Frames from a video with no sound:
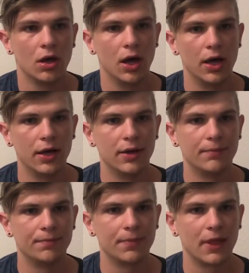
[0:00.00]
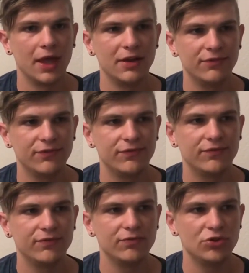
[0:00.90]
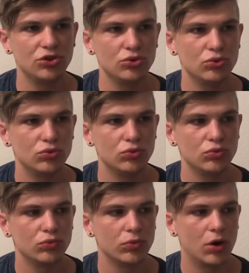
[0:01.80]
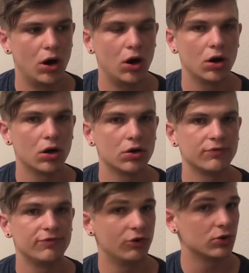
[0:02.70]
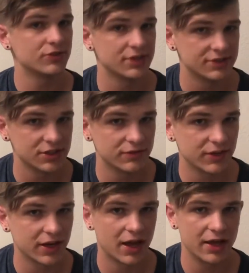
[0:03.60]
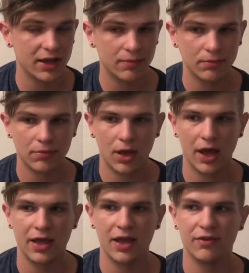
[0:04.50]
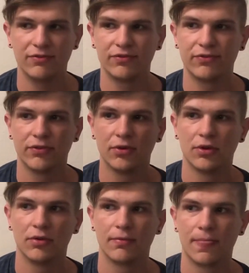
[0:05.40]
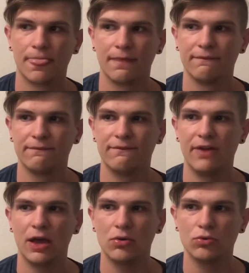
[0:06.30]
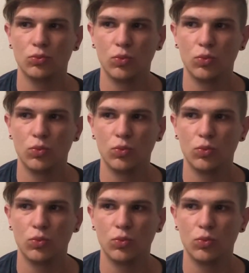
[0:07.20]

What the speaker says: And if you are photosensitive like I am, I have found